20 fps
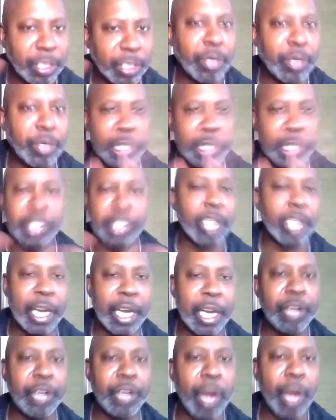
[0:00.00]
the studio
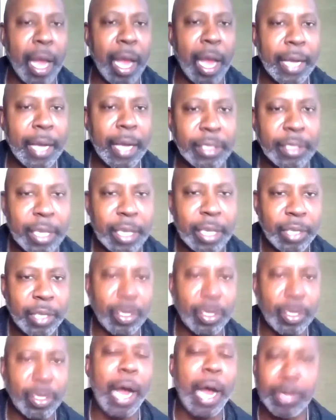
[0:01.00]
playing your lines.
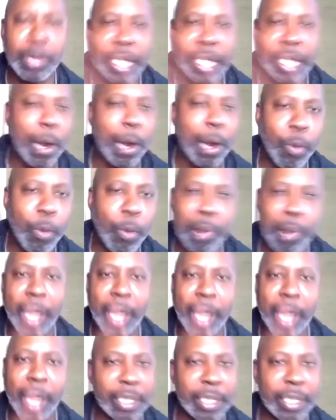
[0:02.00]
So how did that whole
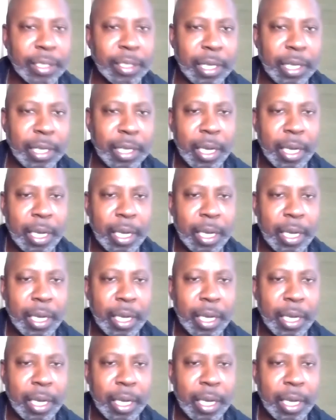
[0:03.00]
process